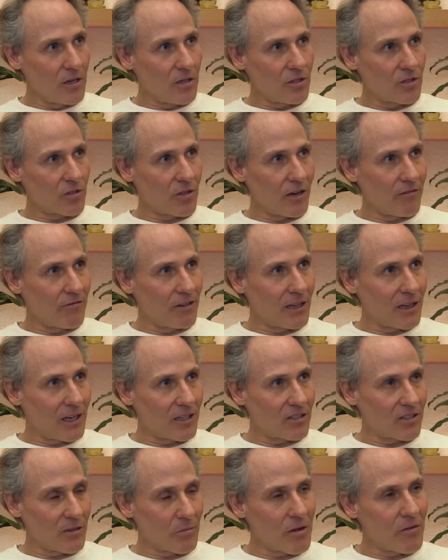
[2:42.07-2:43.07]
So I
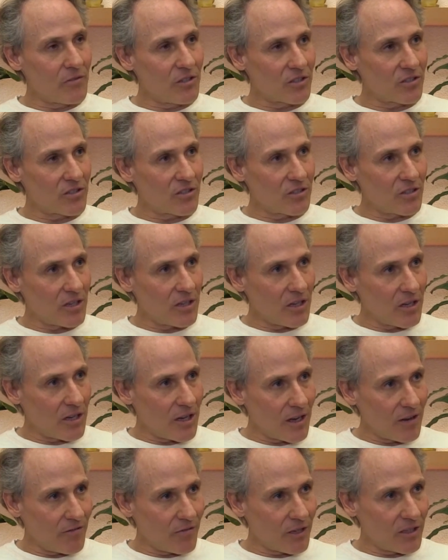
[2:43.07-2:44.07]
realize some of this
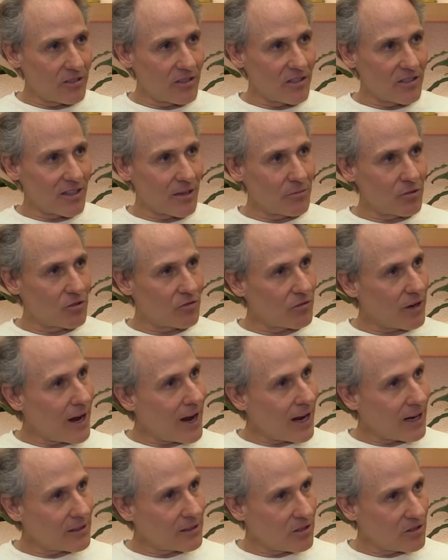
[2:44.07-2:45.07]
advice is abstract,